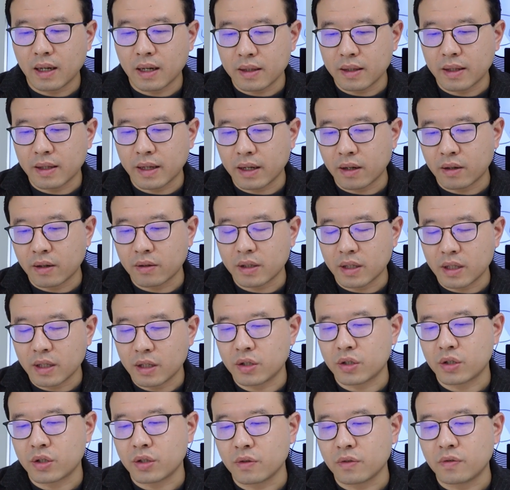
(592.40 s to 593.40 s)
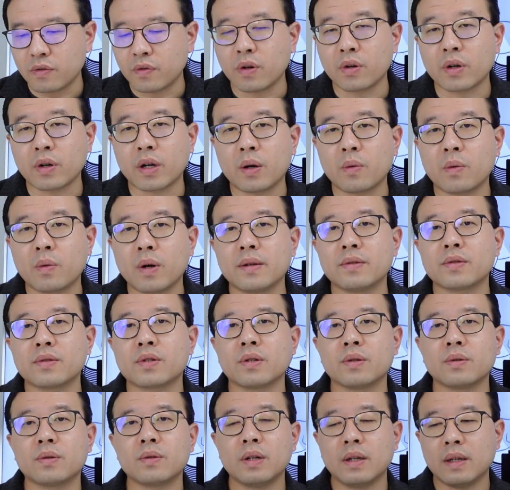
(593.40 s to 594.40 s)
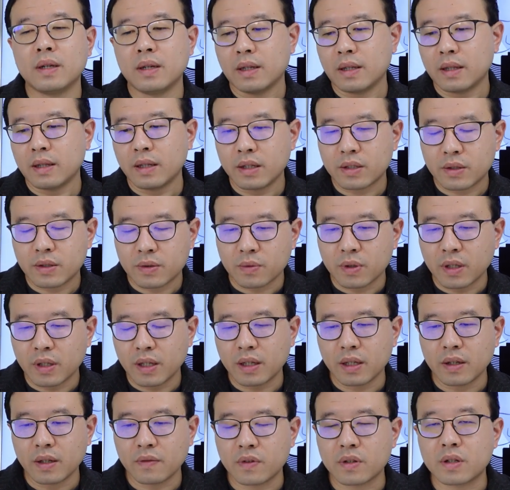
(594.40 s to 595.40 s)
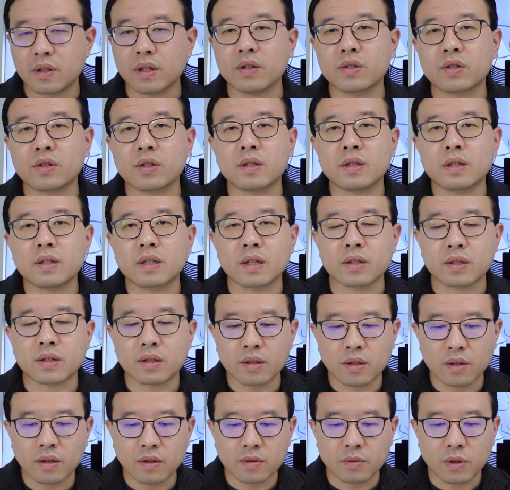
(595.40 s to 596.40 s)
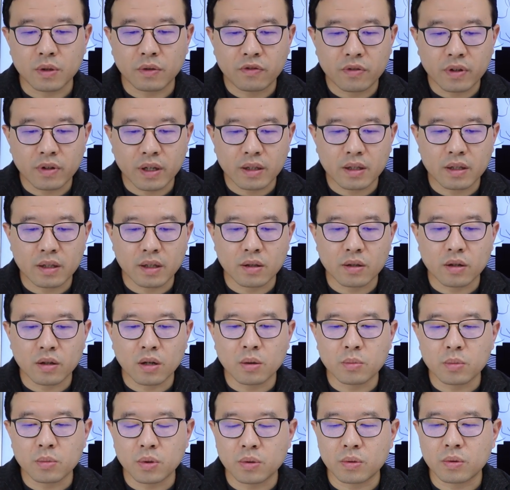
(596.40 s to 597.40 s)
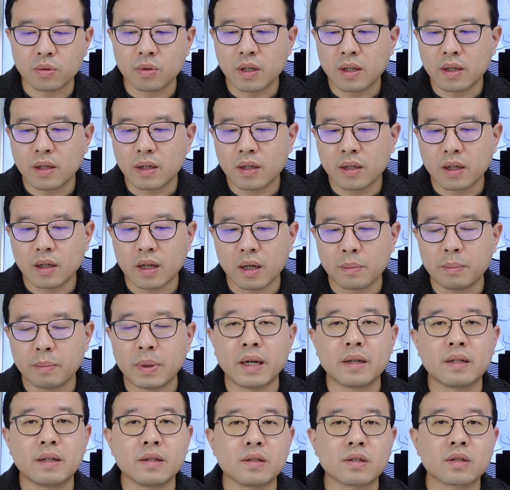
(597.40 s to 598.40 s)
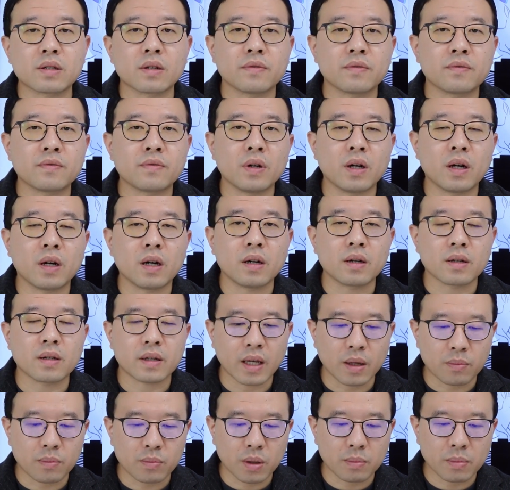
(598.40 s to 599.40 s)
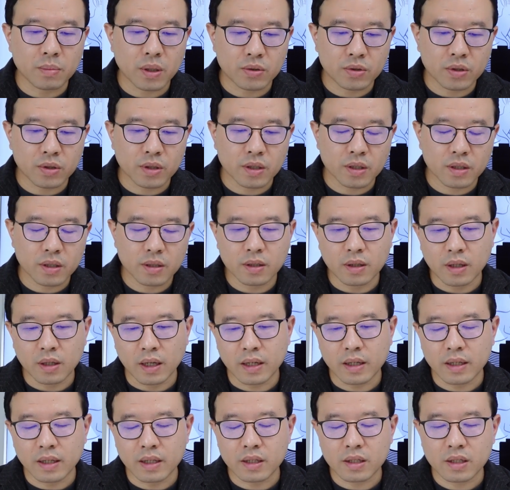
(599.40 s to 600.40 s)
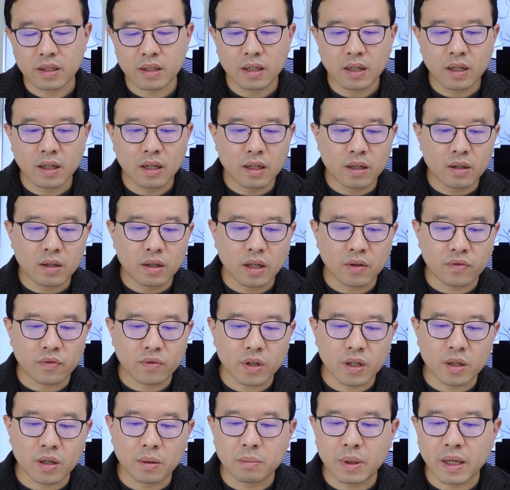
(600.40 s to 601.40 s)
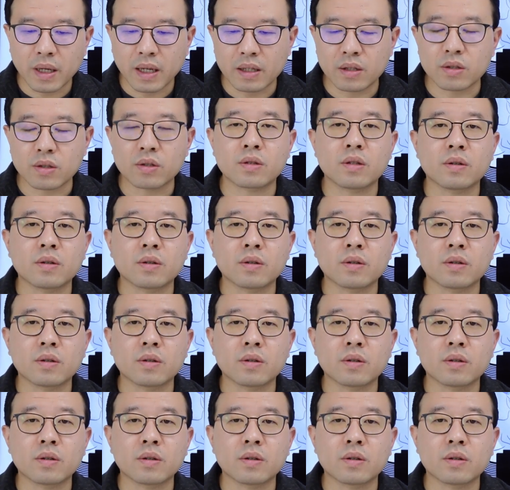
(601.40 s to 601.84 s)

they only issue 491. So these 3 invitation does not reflect the normal patterns of Canberra metrics, at least if we compare it to